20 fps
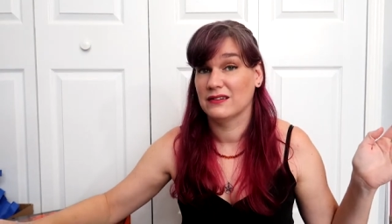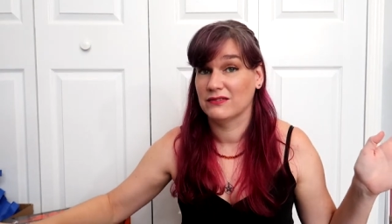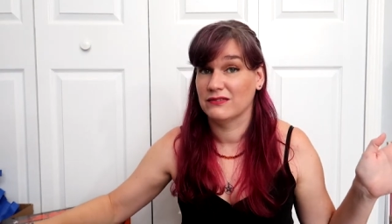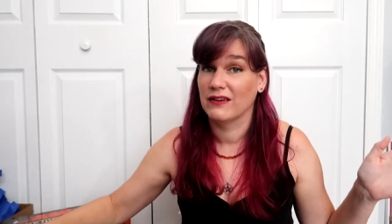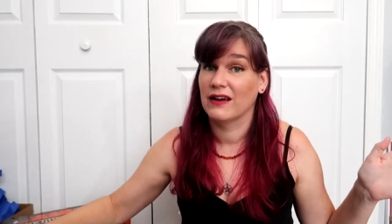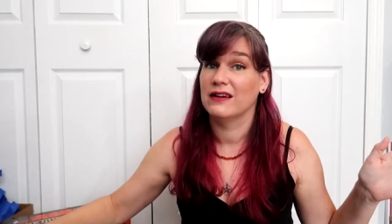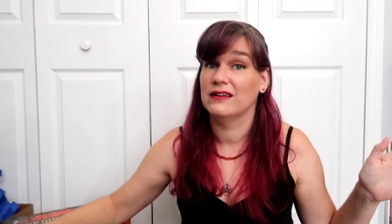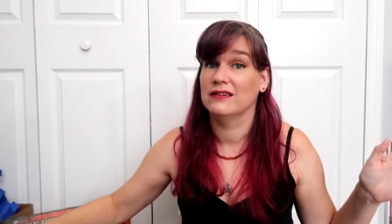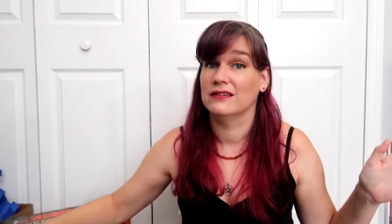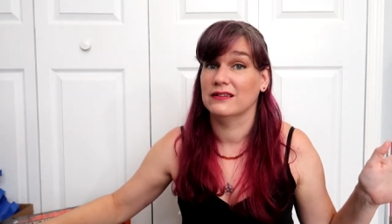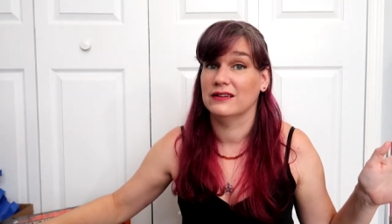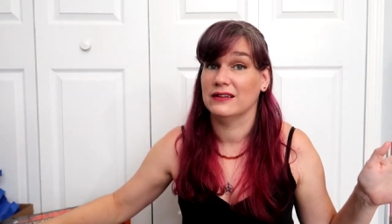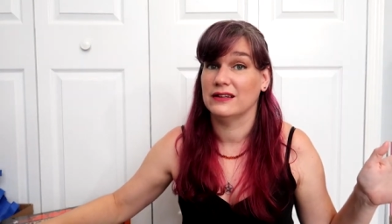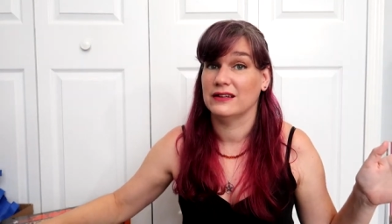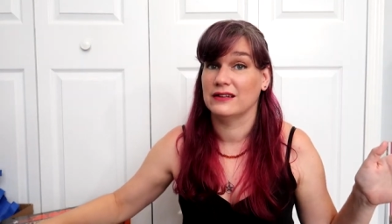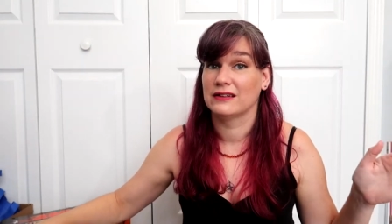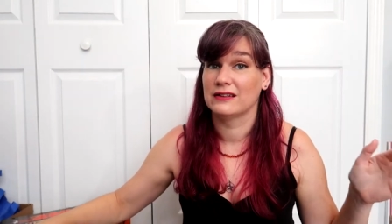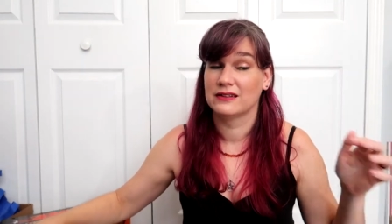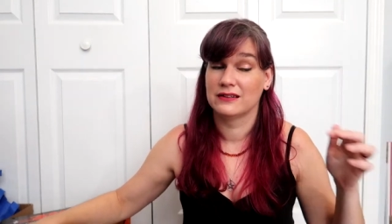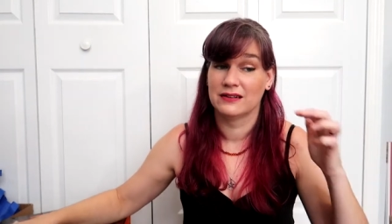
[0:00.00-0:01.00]
finally
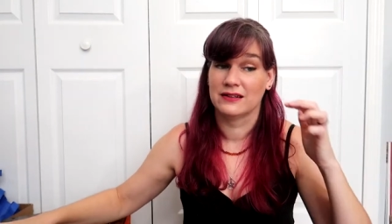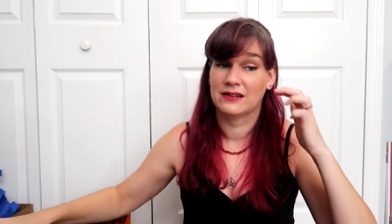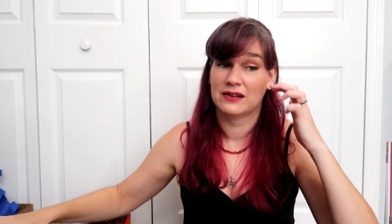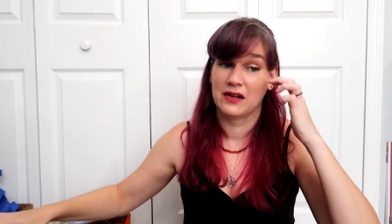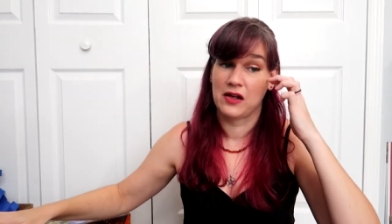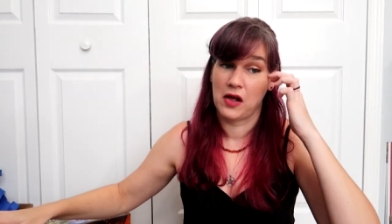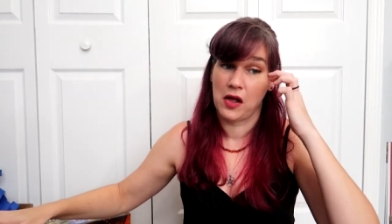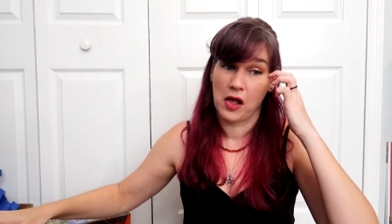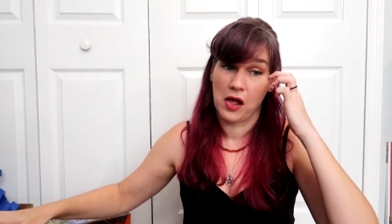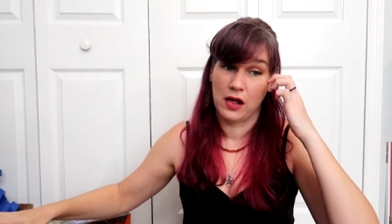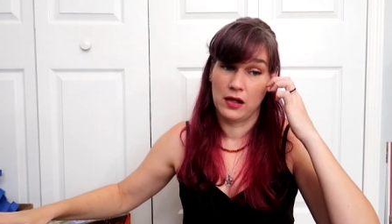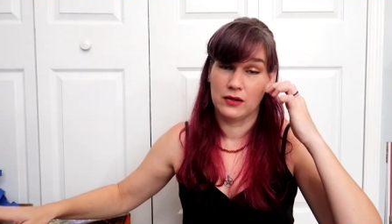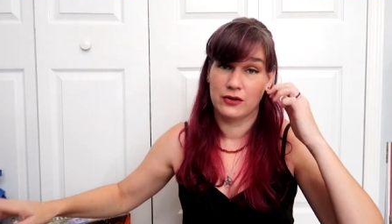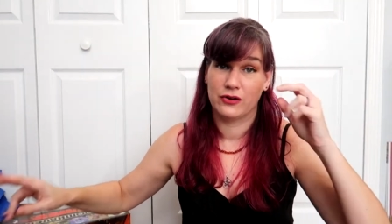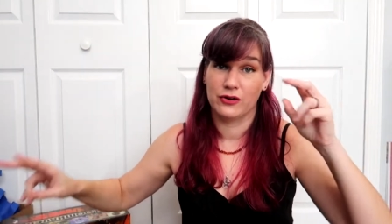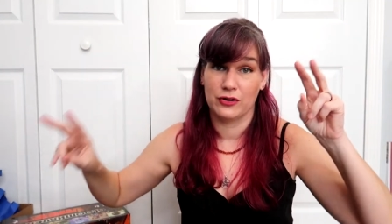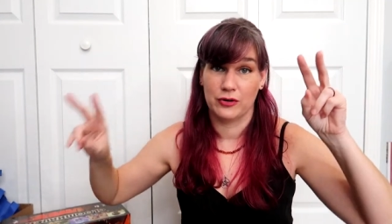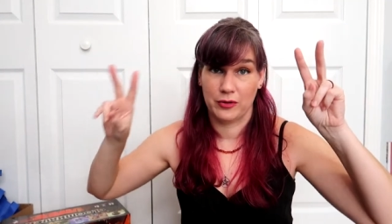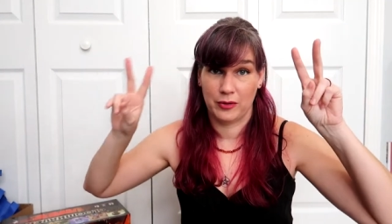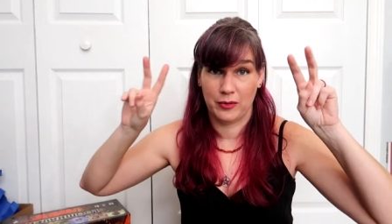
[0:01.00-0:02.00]

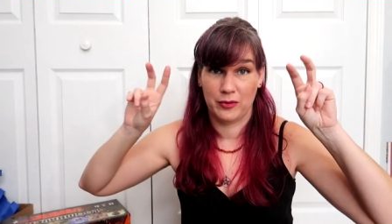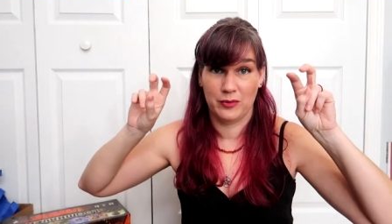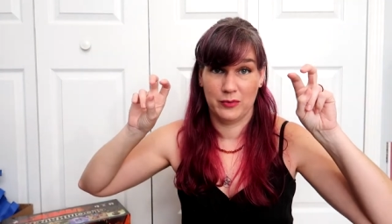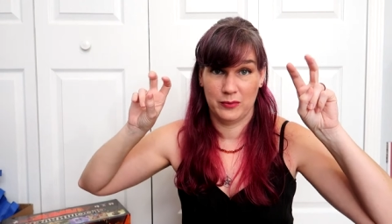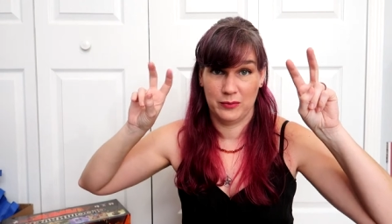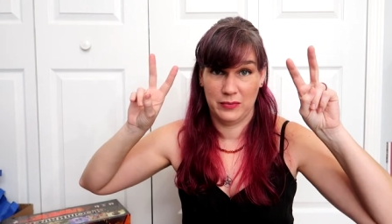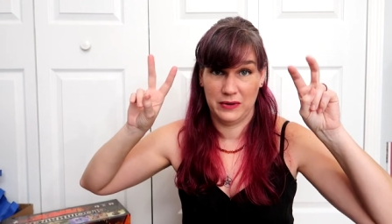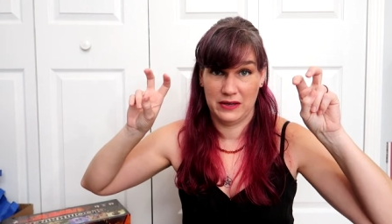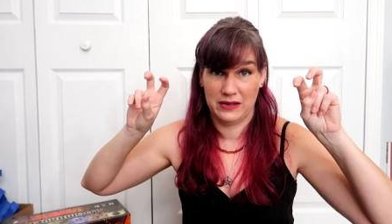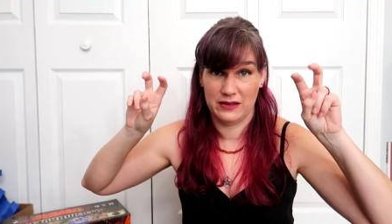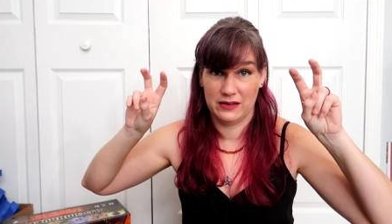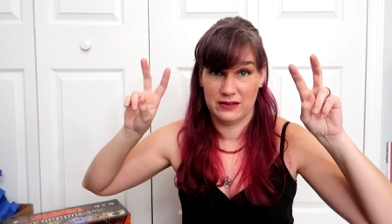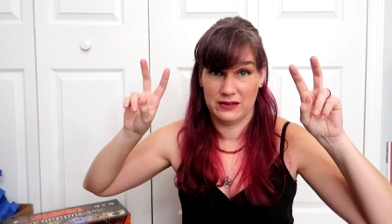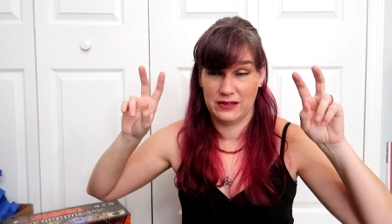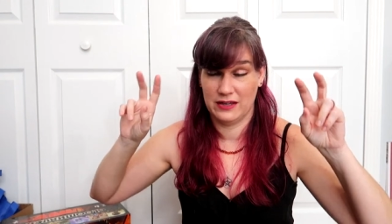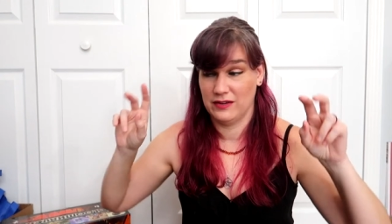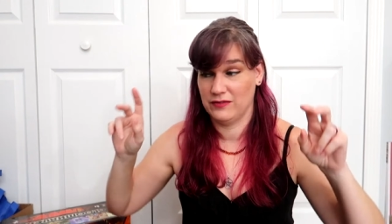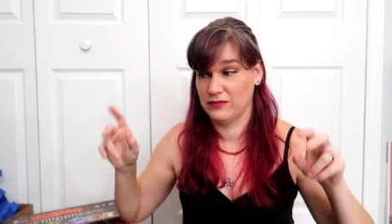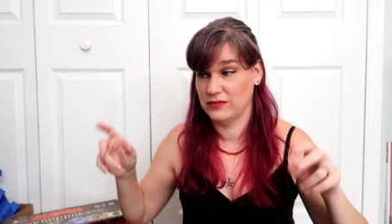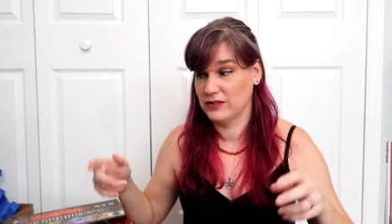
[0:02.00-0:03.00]
her big
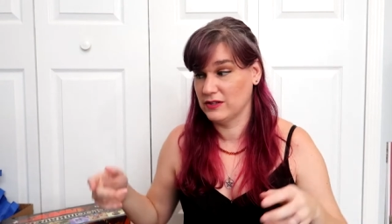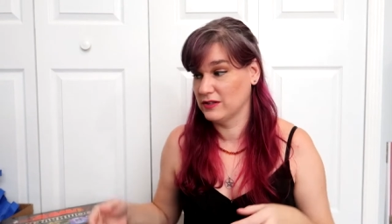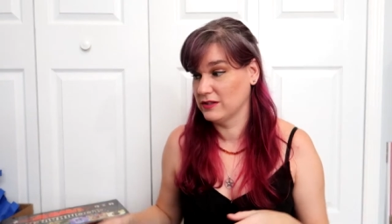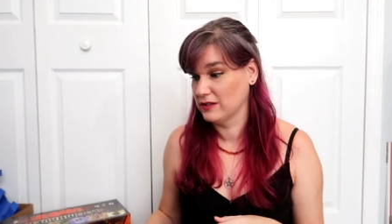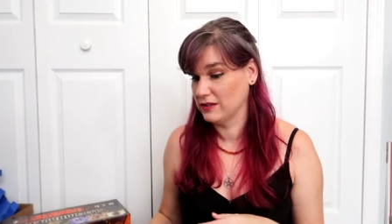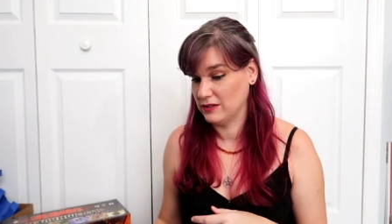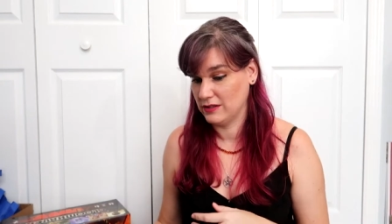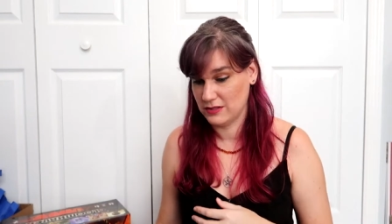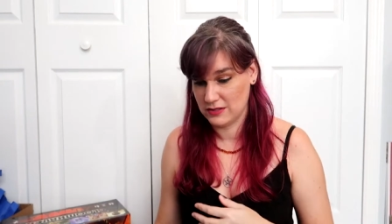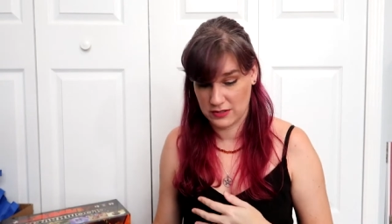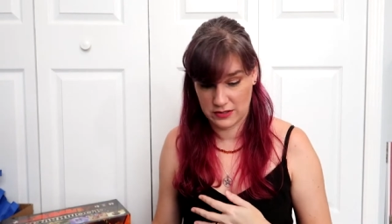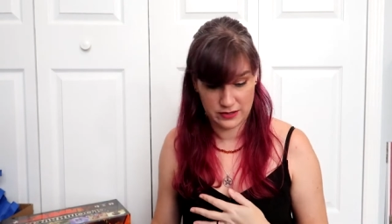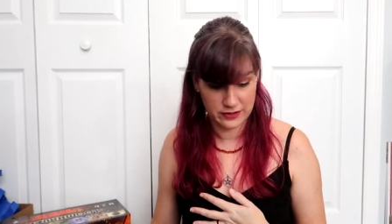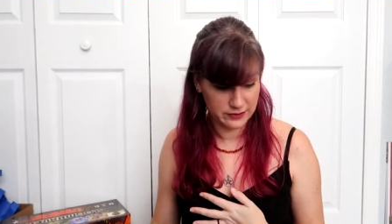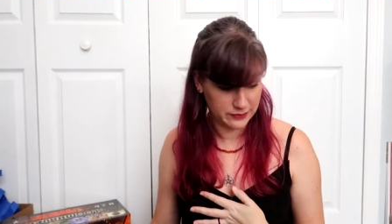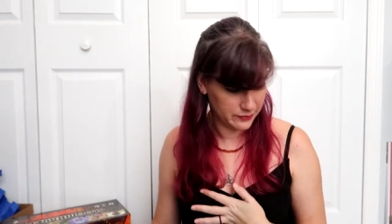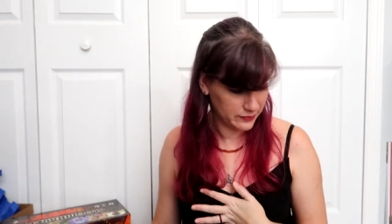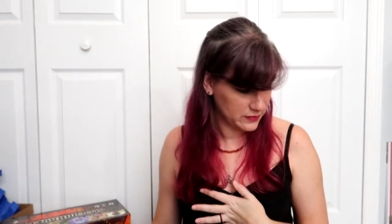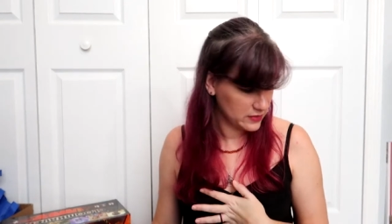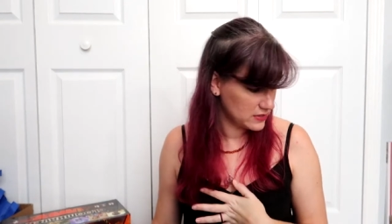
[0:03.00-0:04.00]
gift this
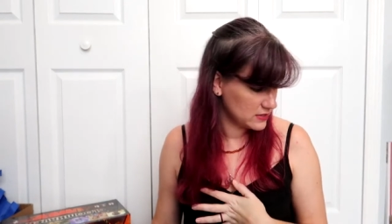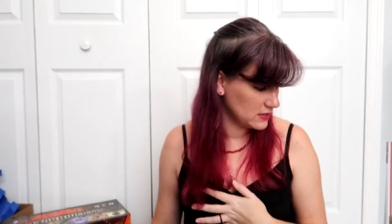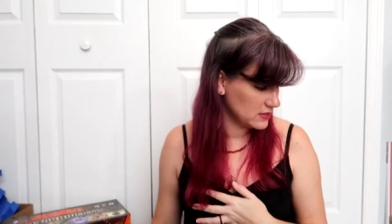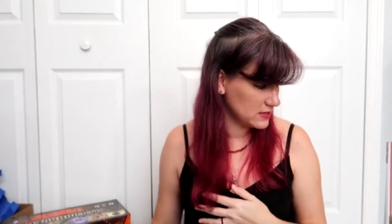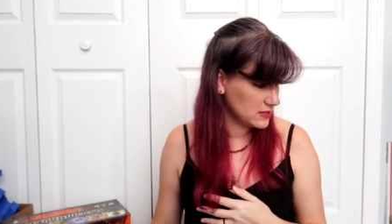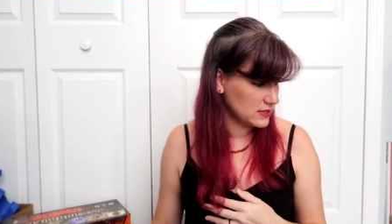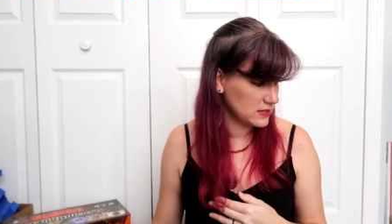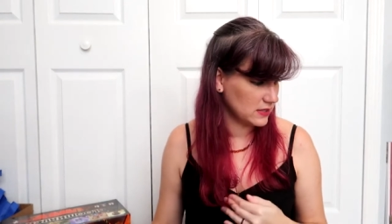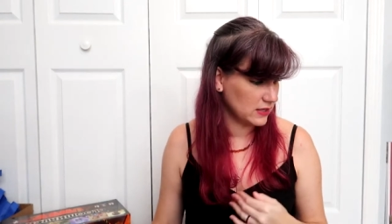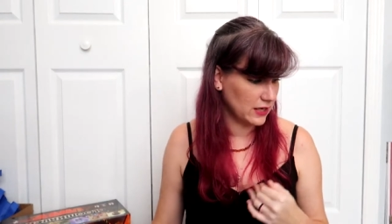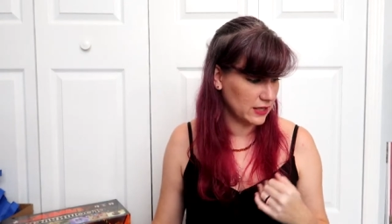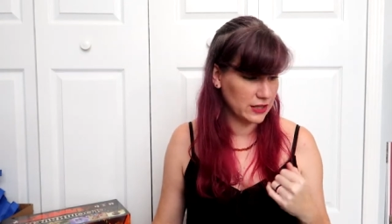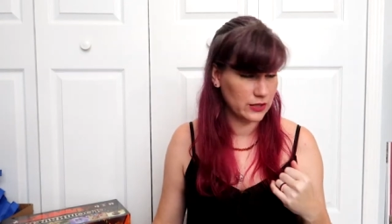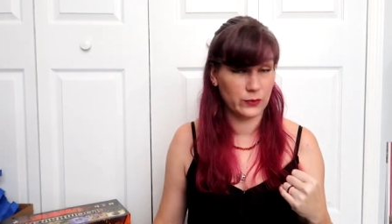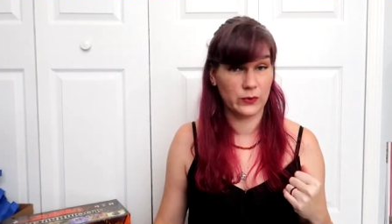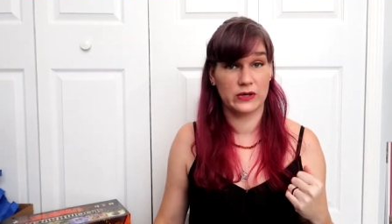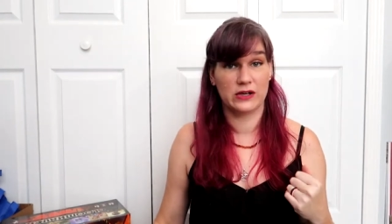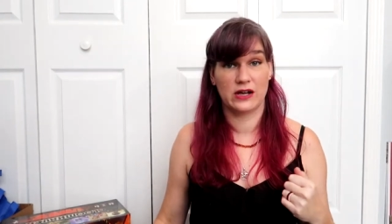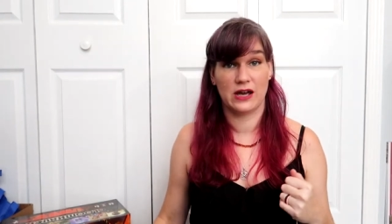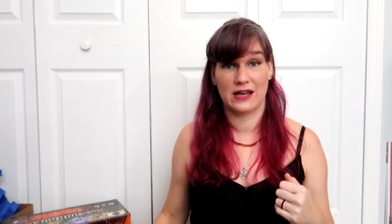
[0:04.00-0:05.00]
year since the other
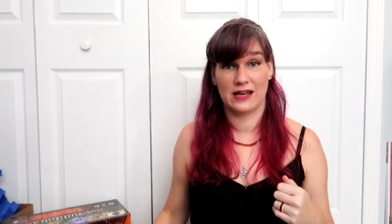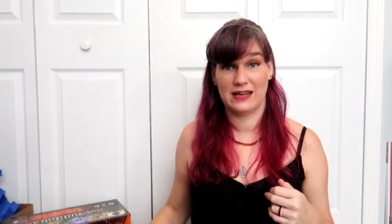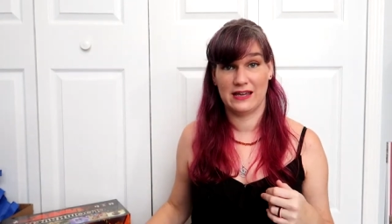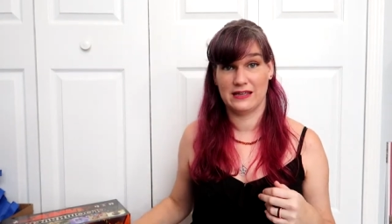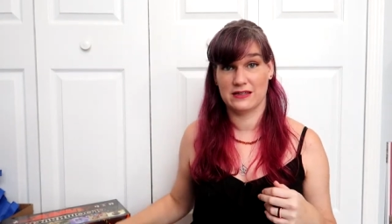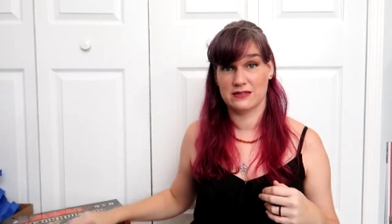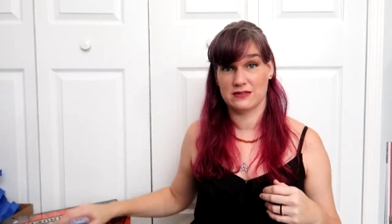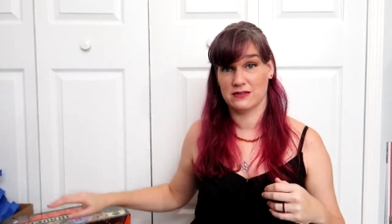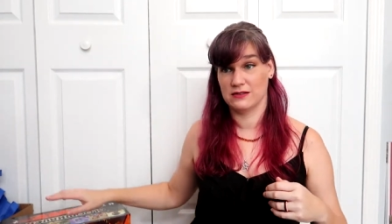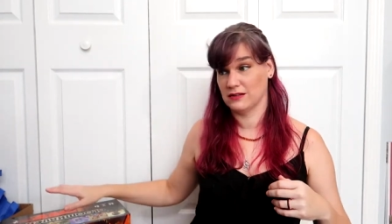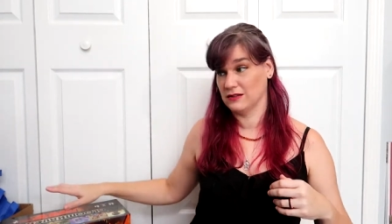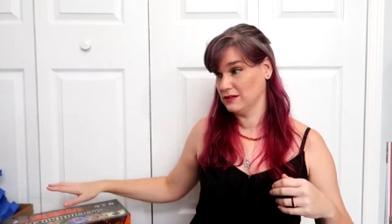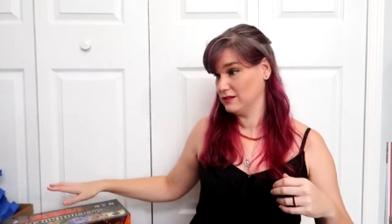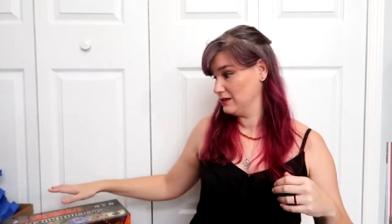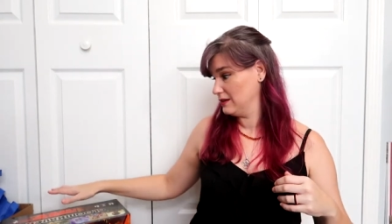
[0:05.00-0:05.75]
one got canceled.